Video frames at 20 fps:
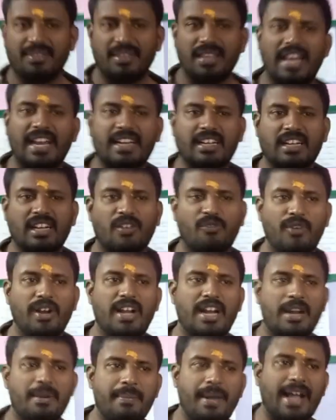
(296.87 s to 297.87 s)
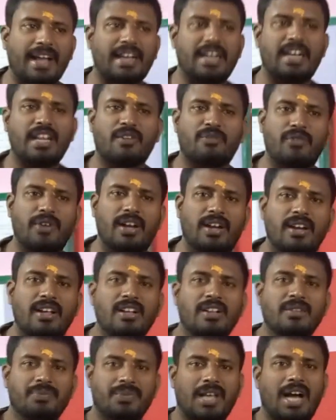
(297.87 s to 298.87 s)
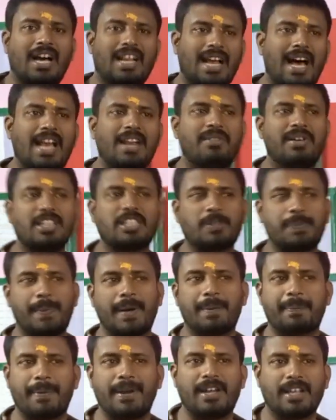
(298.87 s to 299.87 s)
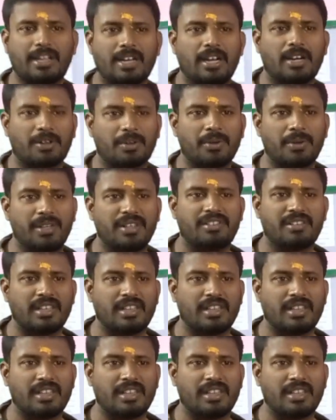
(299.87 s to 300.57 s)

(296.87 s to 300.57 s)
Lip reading: electric field and magnetic field are always perpendicular to each